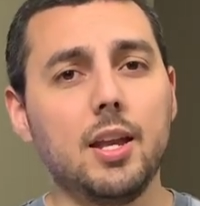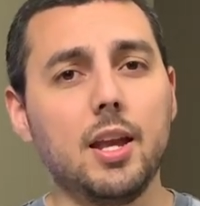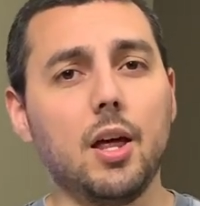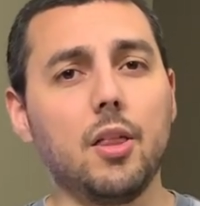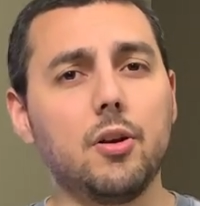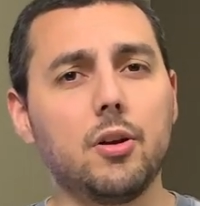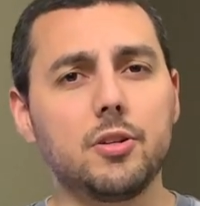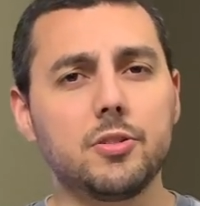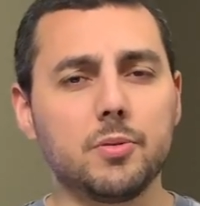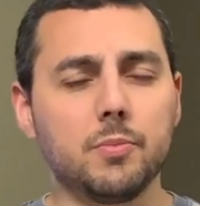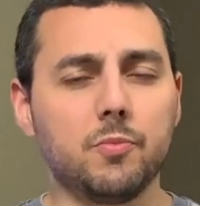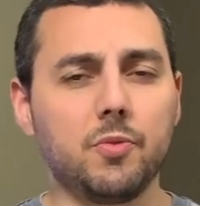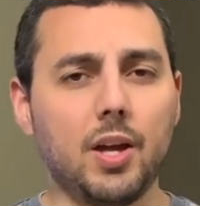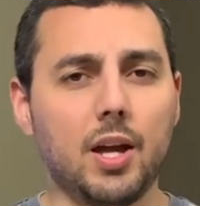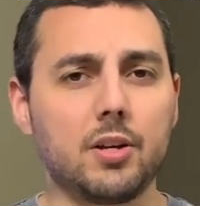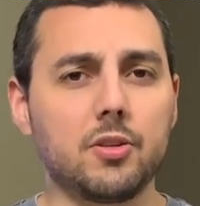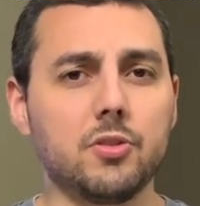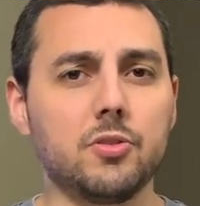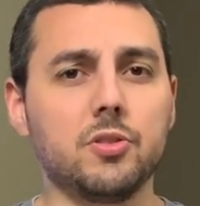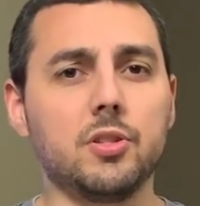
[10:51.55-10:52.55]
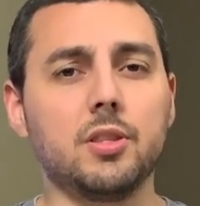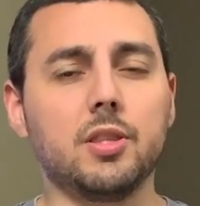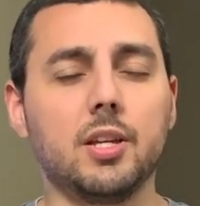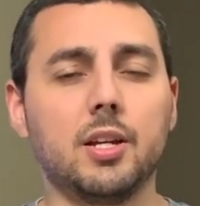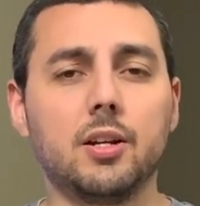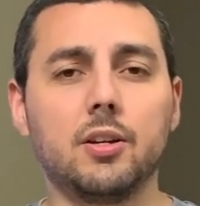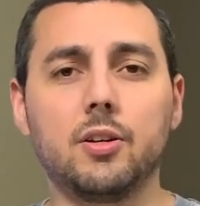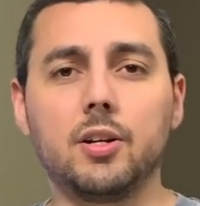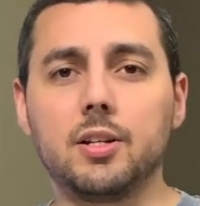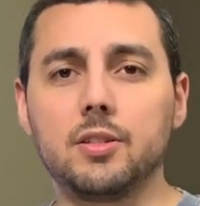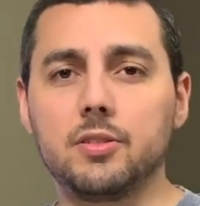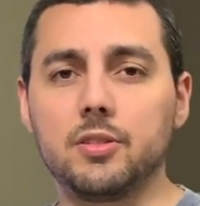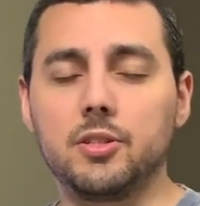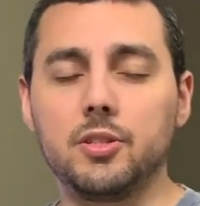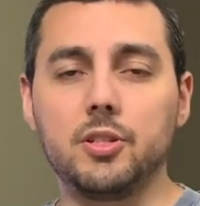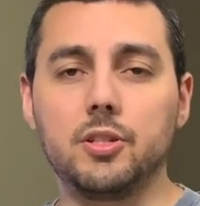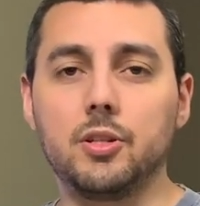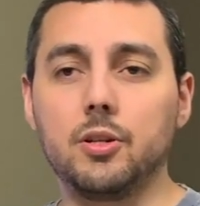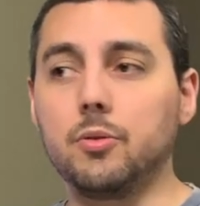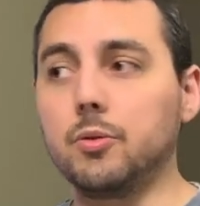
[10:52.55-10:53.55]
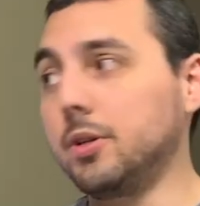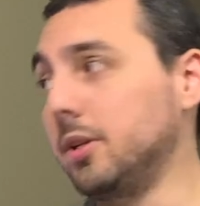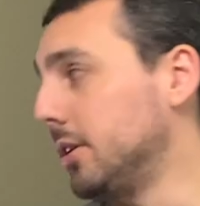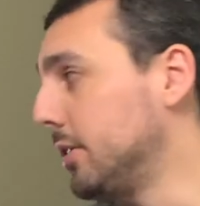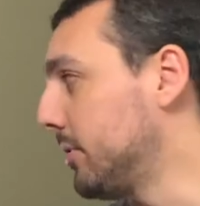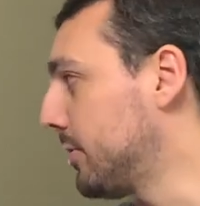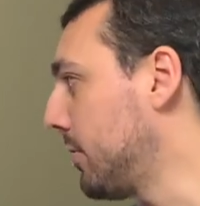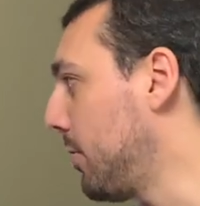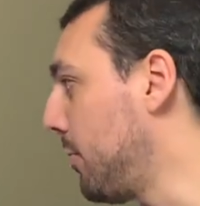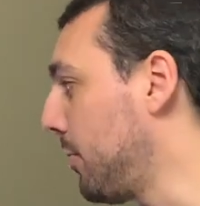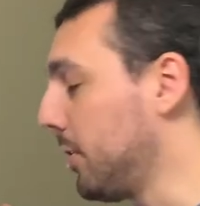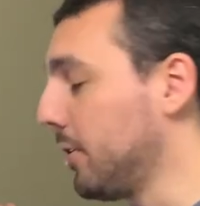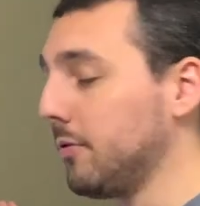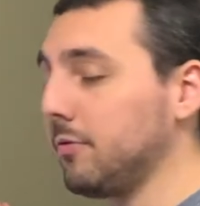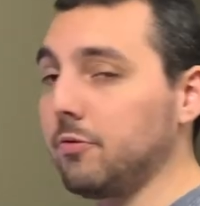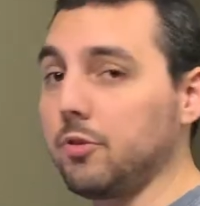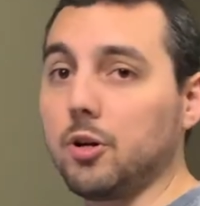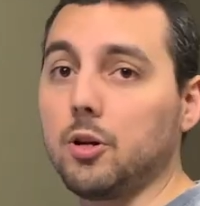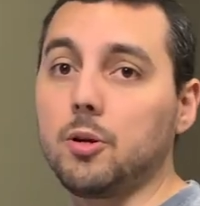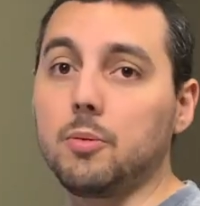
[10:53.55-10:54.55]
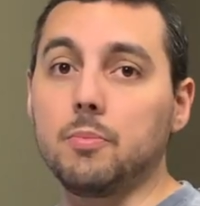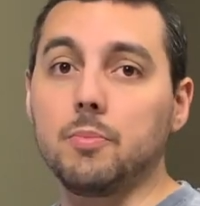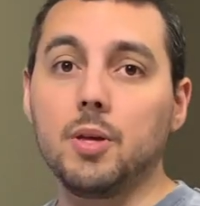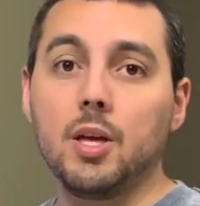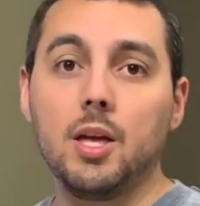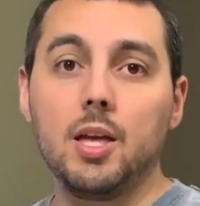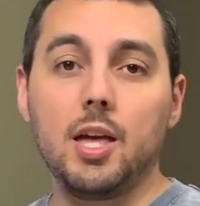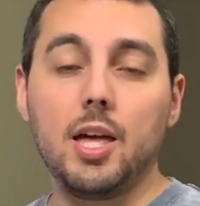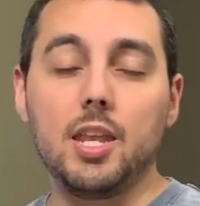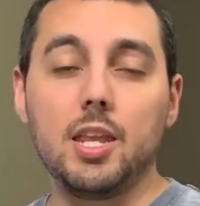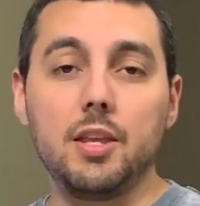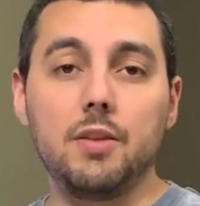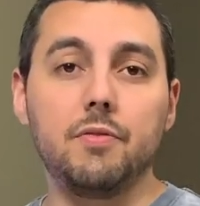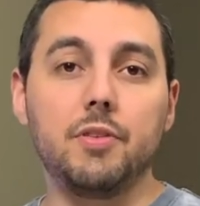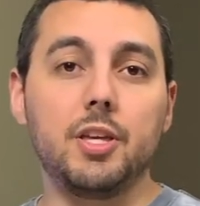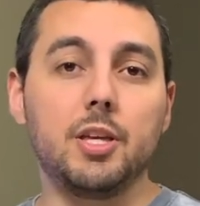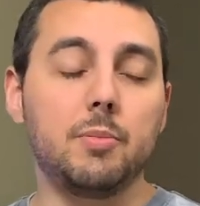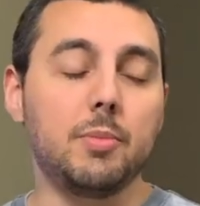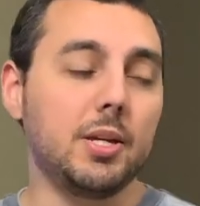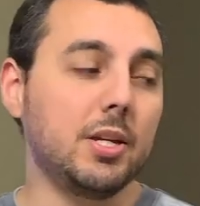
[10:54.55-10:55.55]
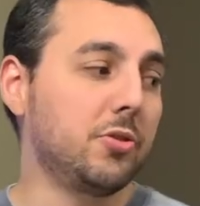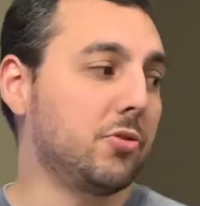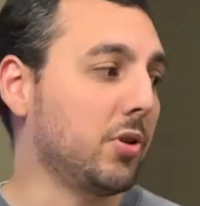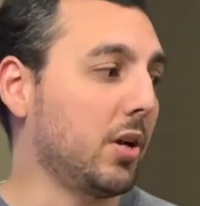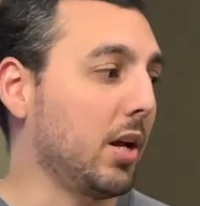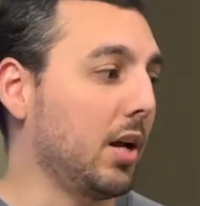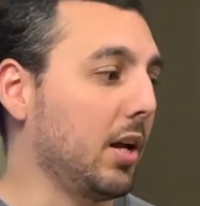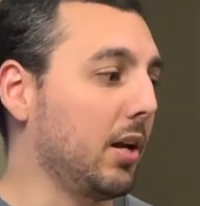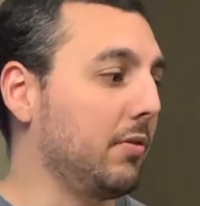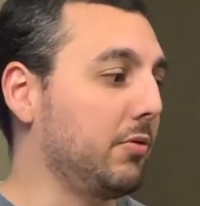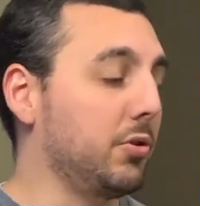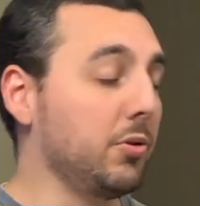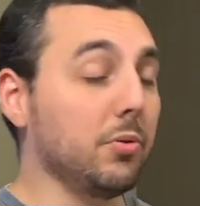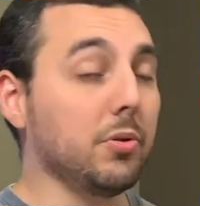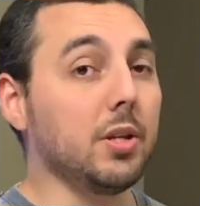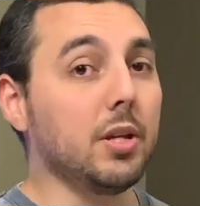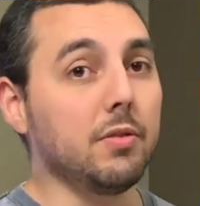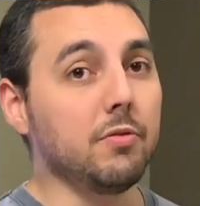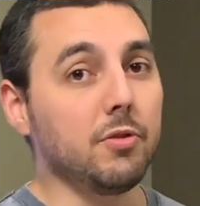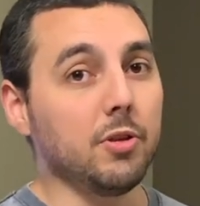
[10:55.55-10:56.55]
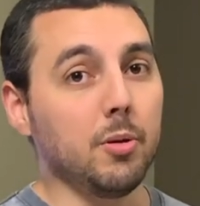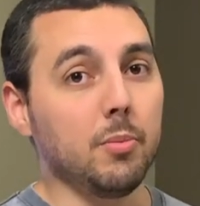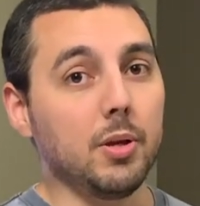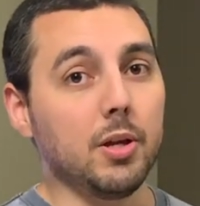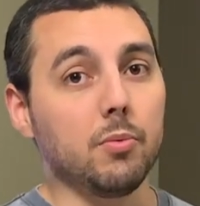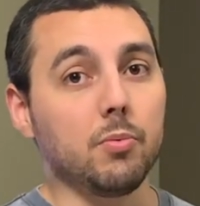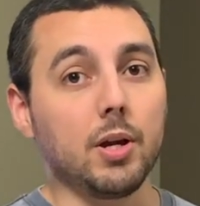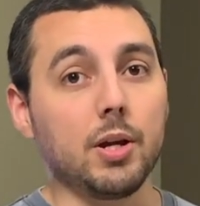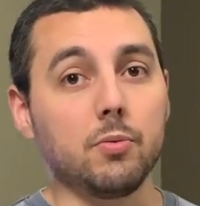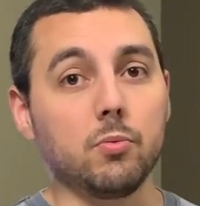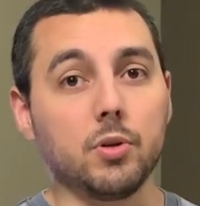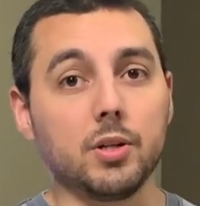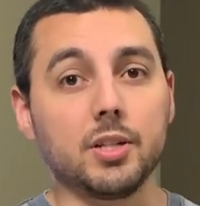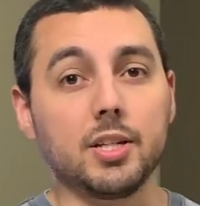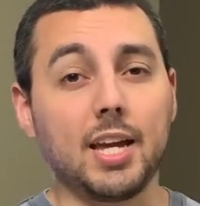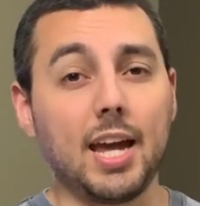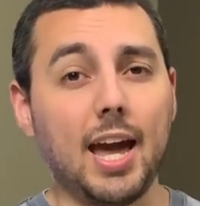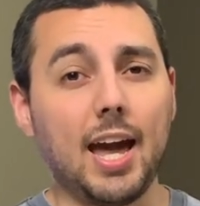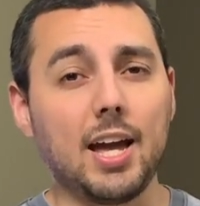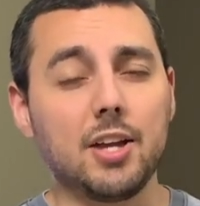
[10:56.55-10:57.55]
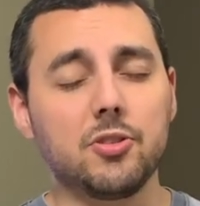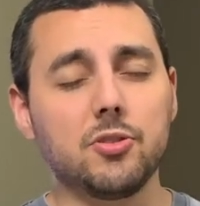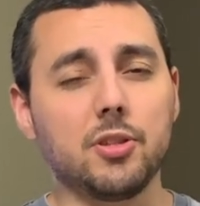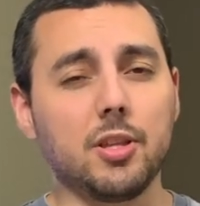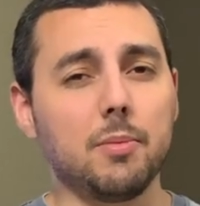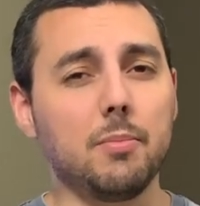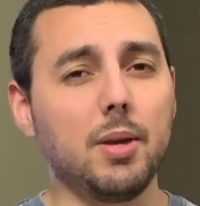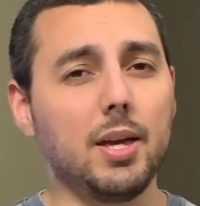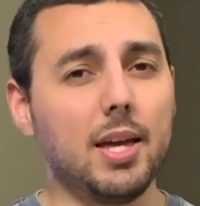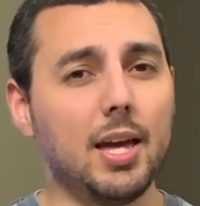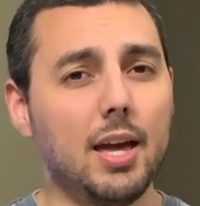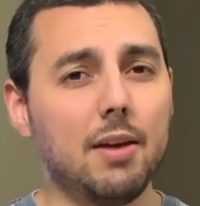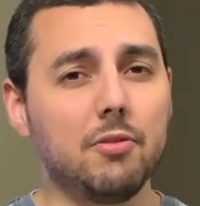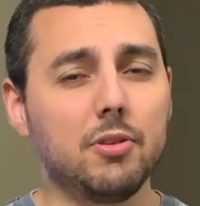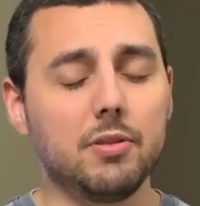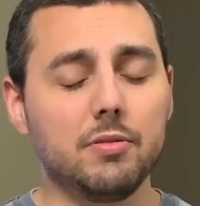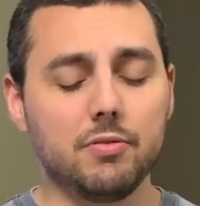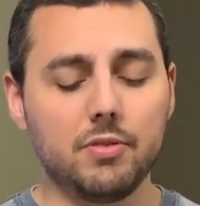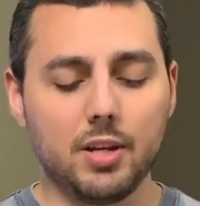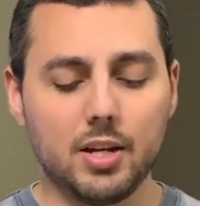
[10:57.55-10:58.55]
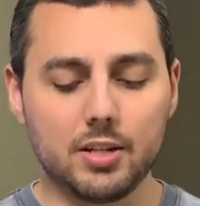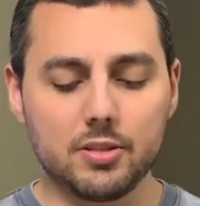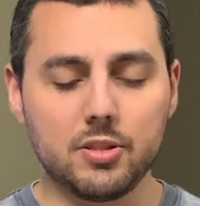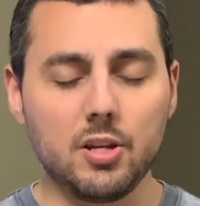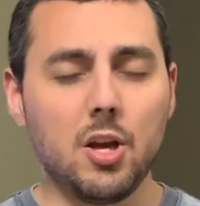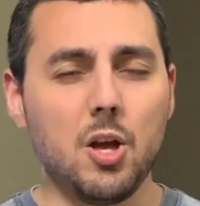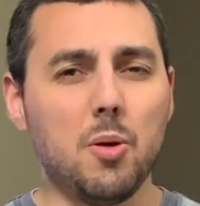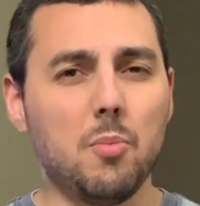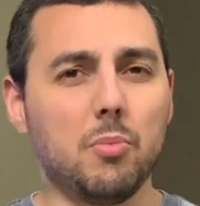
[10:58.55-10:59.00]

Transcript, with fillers: Now there are some factors in there, as in you know it is going from an NVMe drive to an NVMe RAID 1 cache, so that may have an effect,